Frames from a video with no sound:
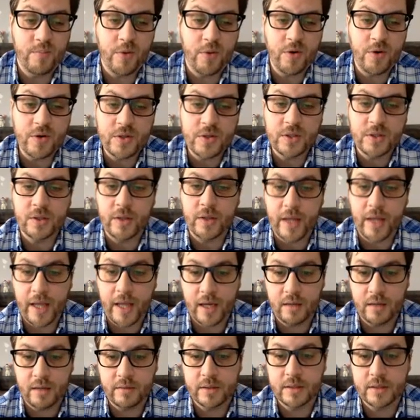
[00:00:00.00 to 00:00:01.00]
personal
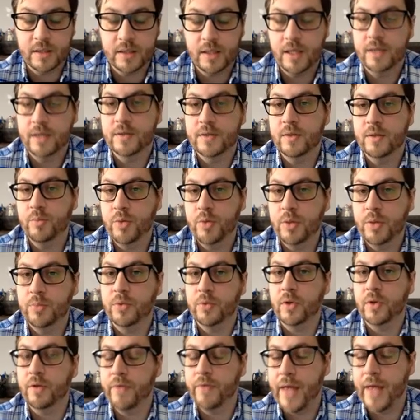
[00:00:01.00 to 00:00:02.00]
animus against the
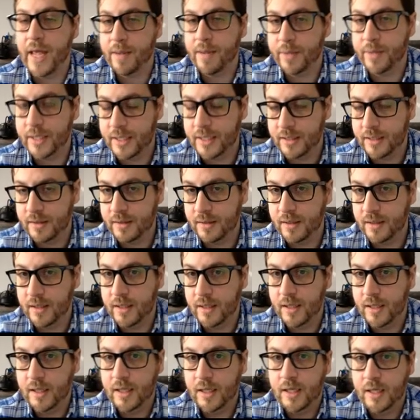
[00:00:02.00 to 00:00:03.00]
people of Amity?
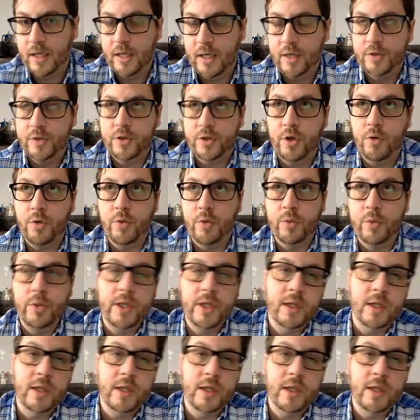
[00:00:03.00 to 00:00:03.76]
So when we